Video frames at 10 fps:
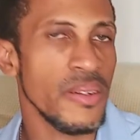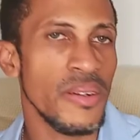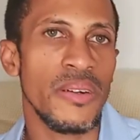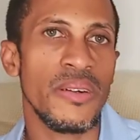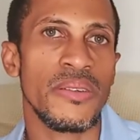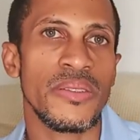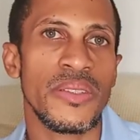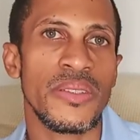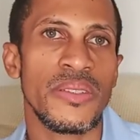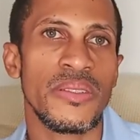
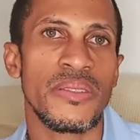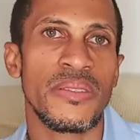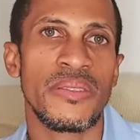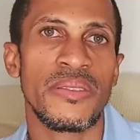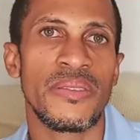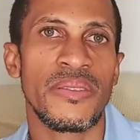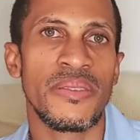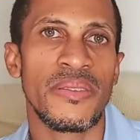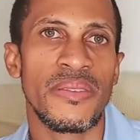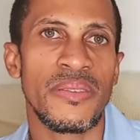
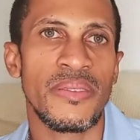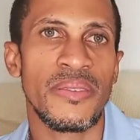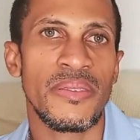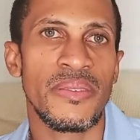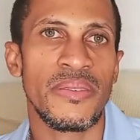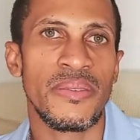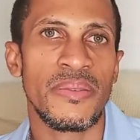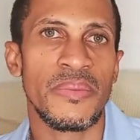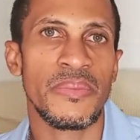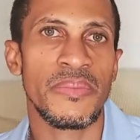
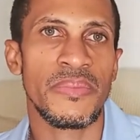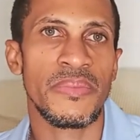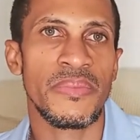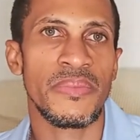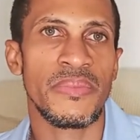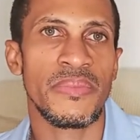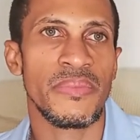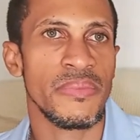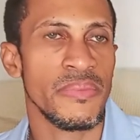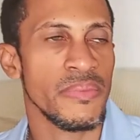
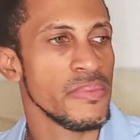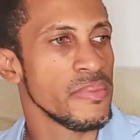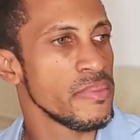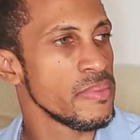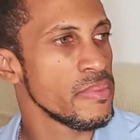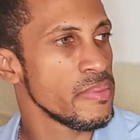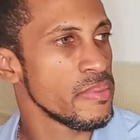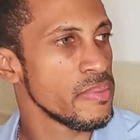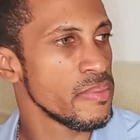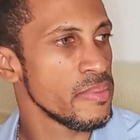
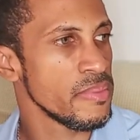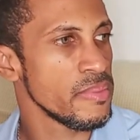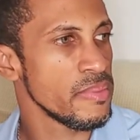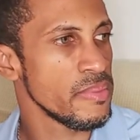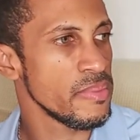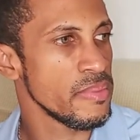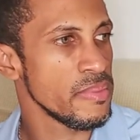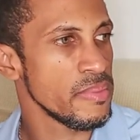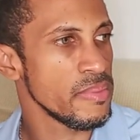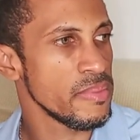
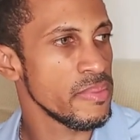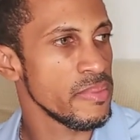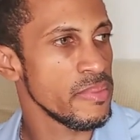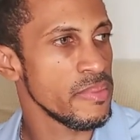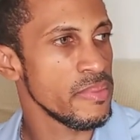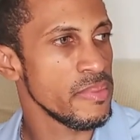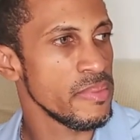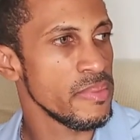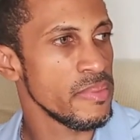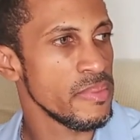
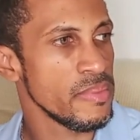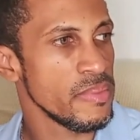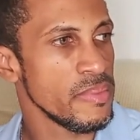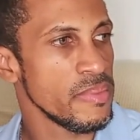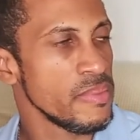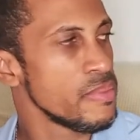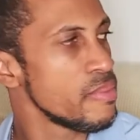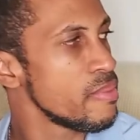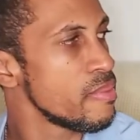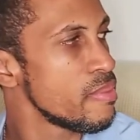[no speech]